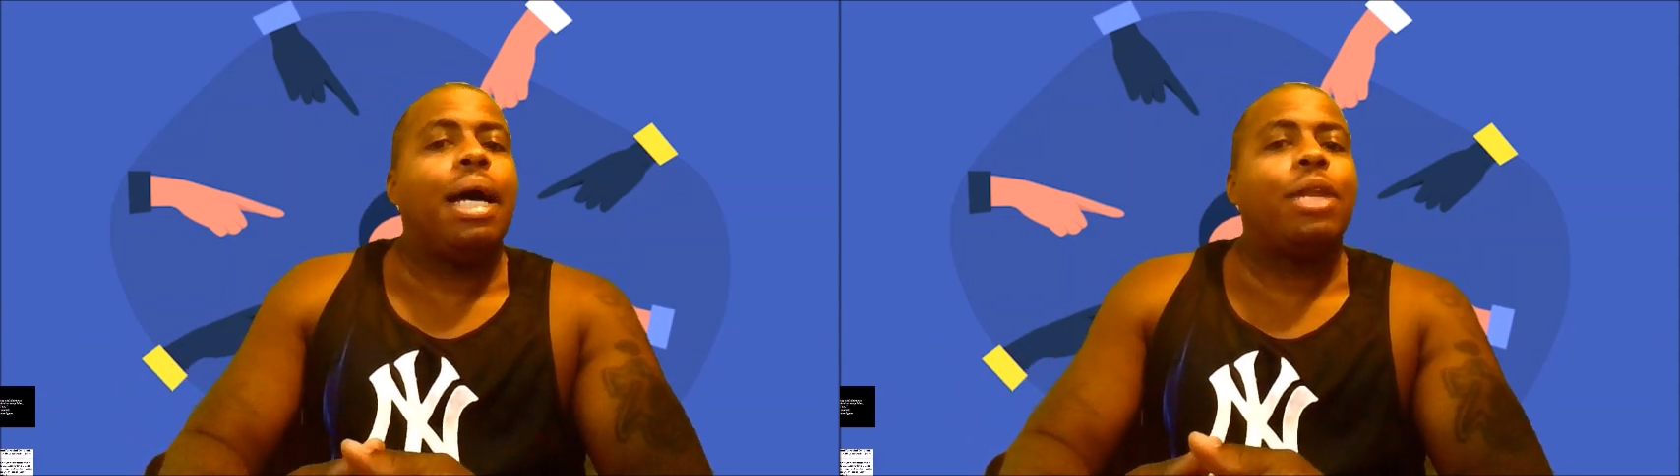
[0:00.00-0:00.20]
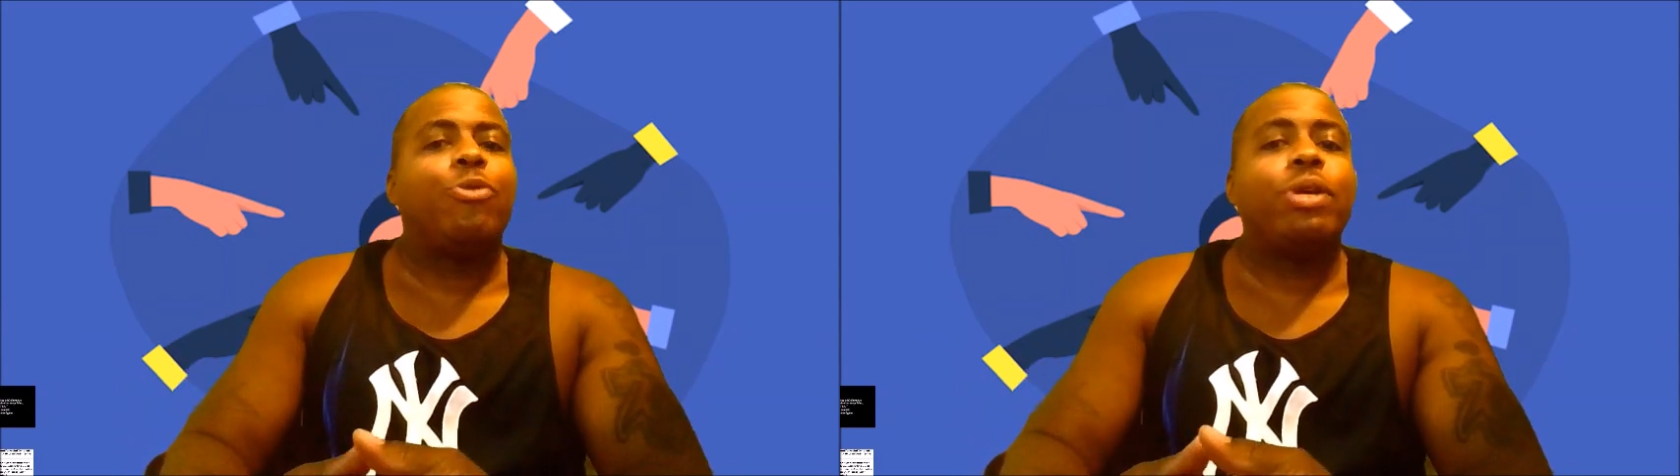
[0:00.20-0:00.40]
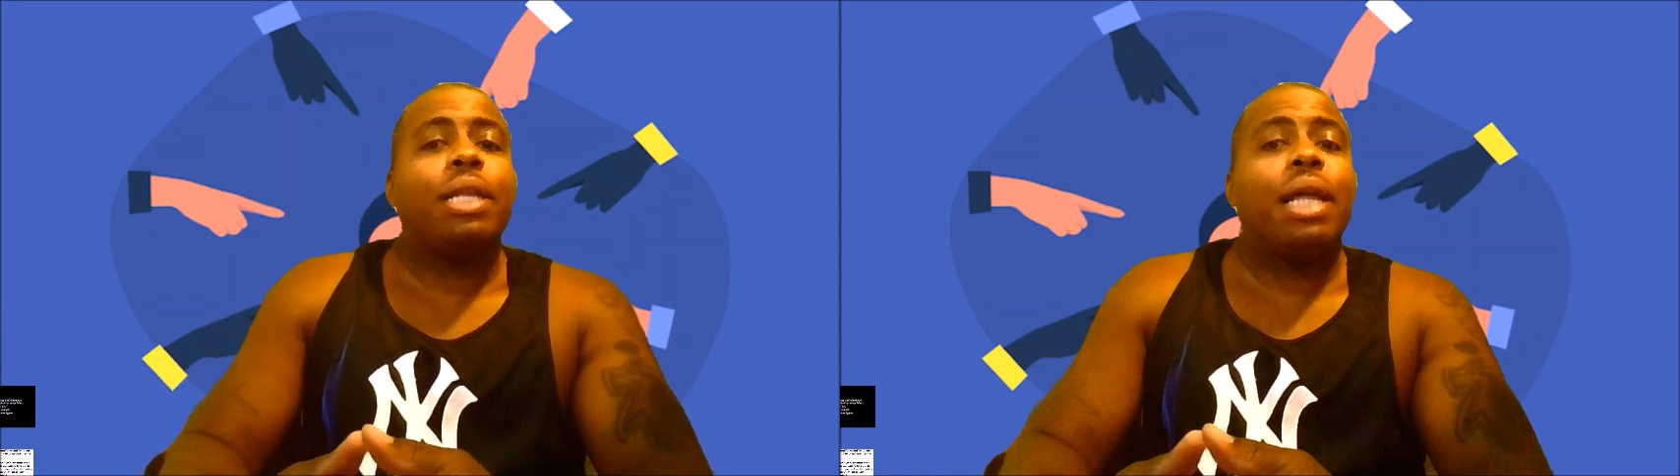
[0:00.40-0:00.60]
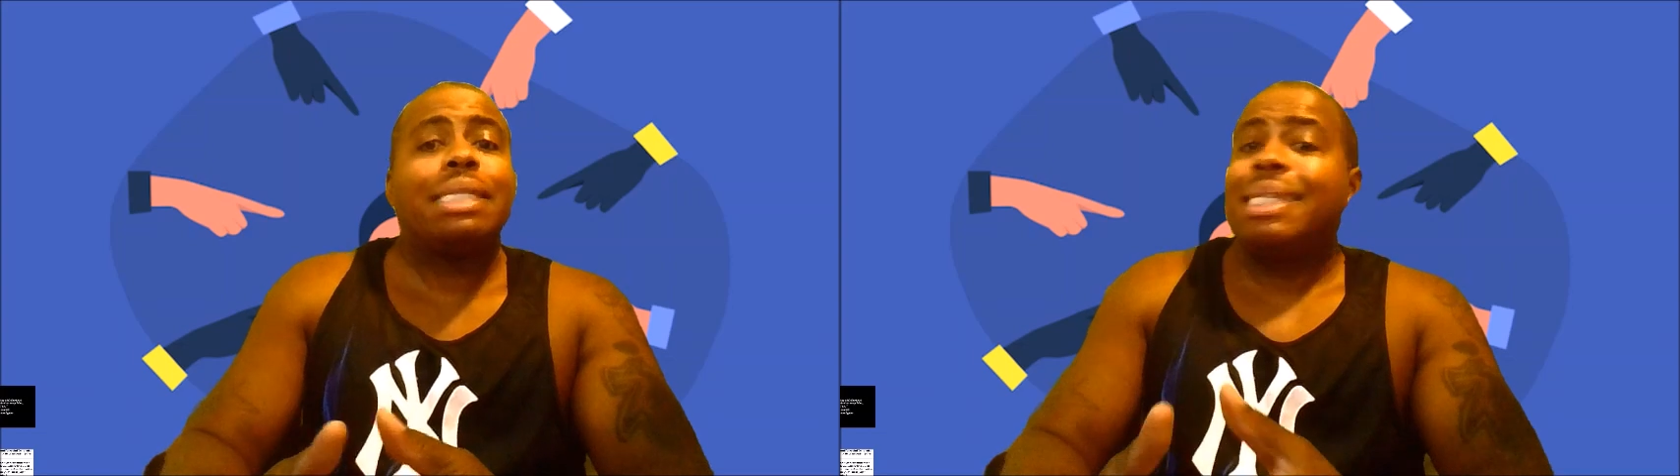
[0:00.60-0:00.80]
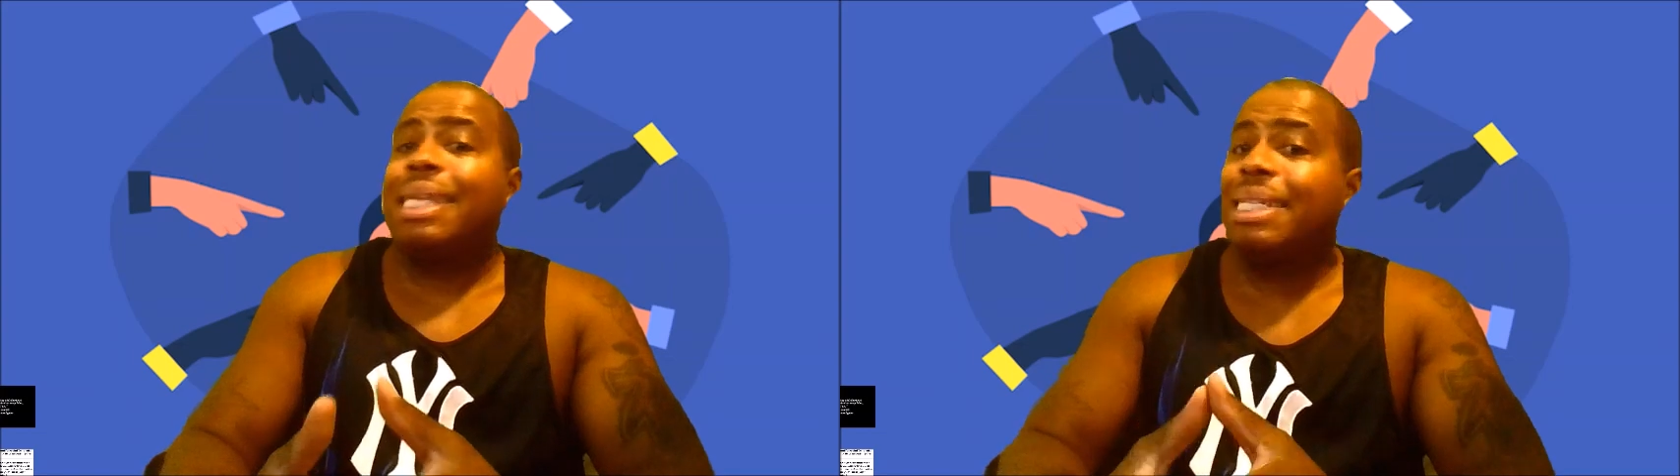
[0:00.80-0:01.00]
I had to
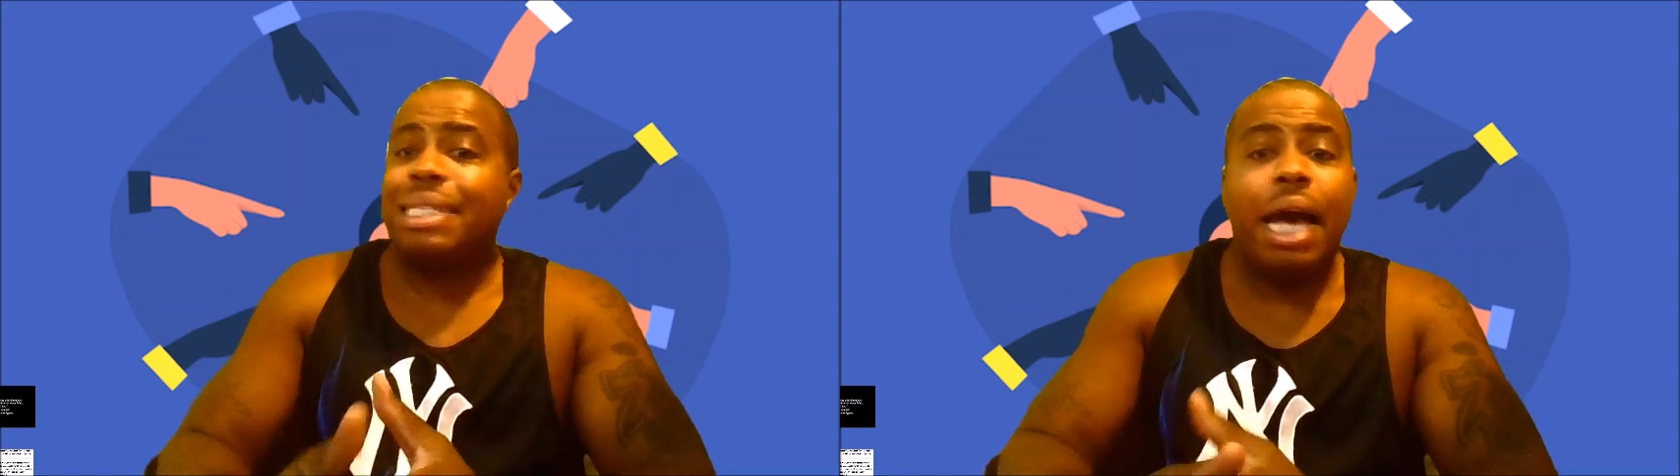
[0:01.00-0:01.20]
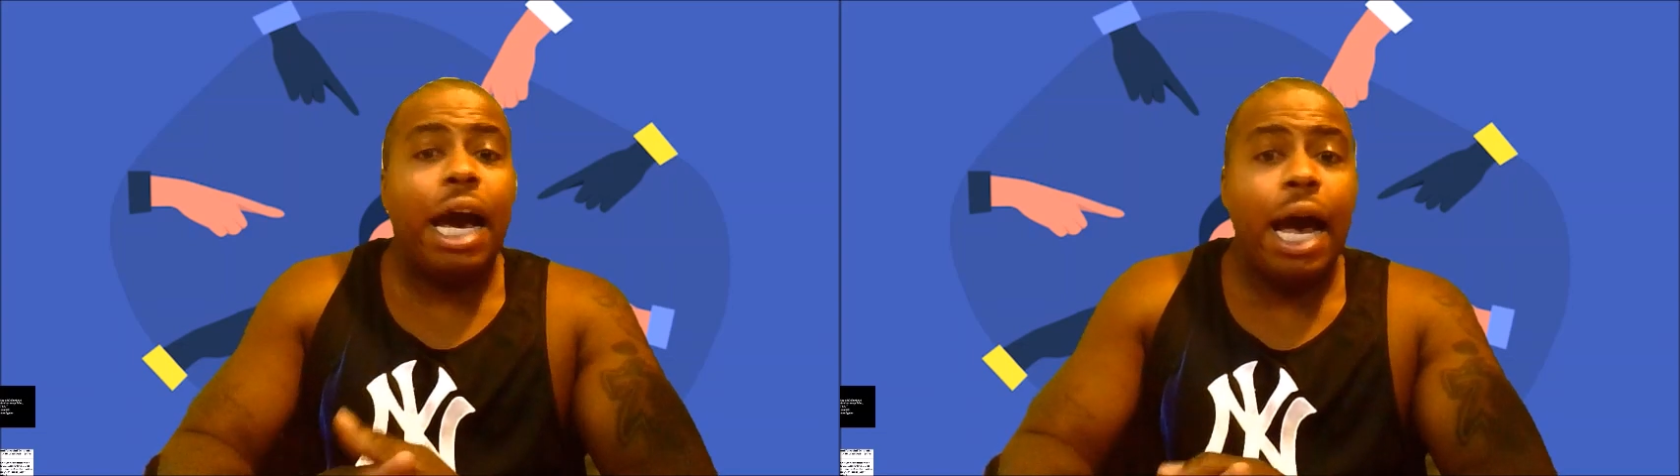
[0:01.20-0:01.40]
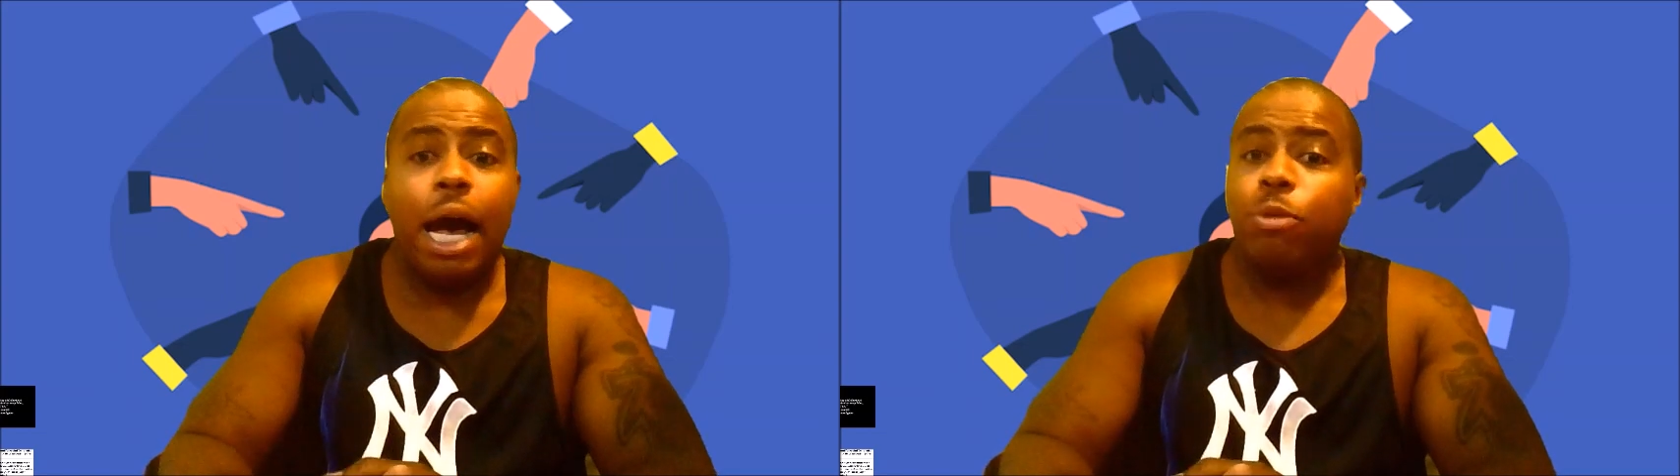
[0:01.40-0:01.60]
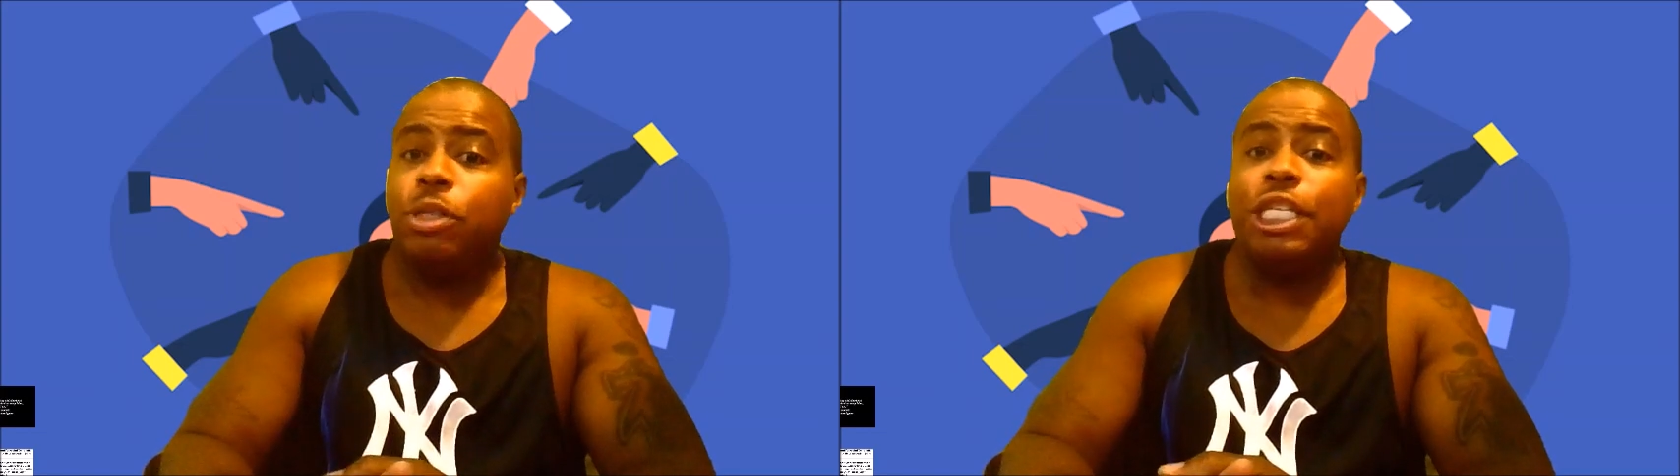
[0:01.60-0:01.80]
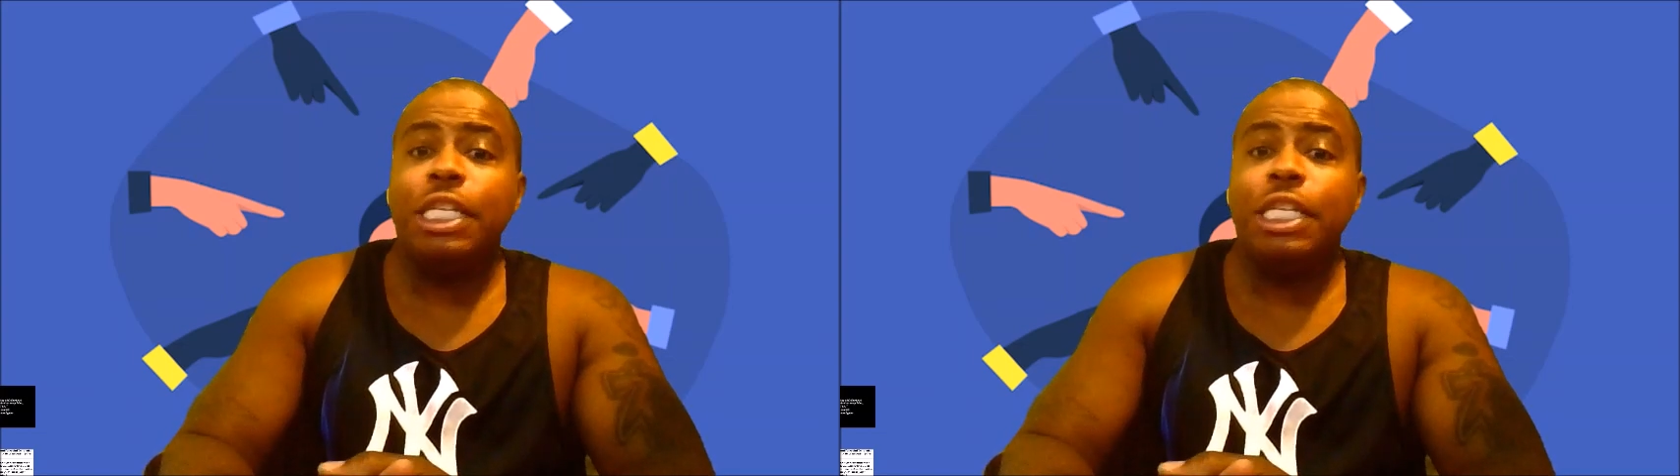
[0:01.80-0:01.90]
realize that's not how